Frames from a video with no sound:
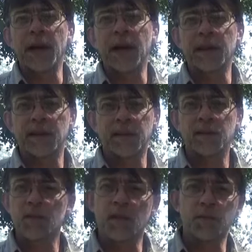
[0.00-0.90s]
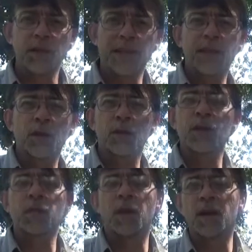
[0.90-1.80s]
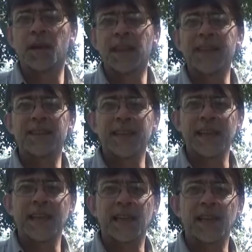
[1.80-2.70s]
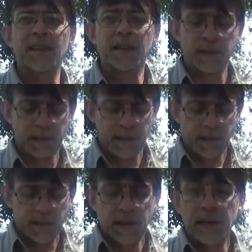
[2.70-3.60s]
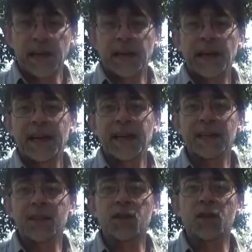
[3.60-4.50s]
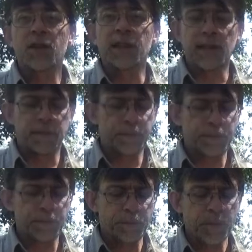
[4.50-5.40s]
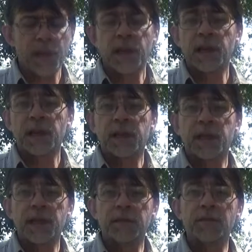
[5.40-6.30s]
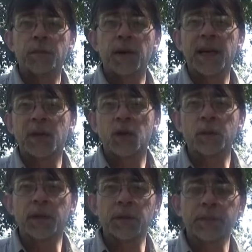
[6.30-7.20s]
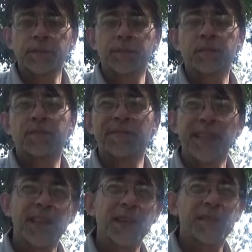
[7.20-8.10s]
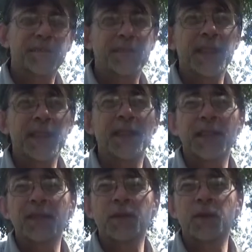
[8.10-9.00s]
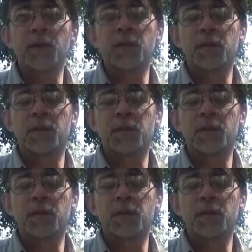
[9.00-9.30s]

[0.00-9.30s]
back. So I'm trying to go as small and light as I can. I got this cook kit. If you buy aluminum, it could give you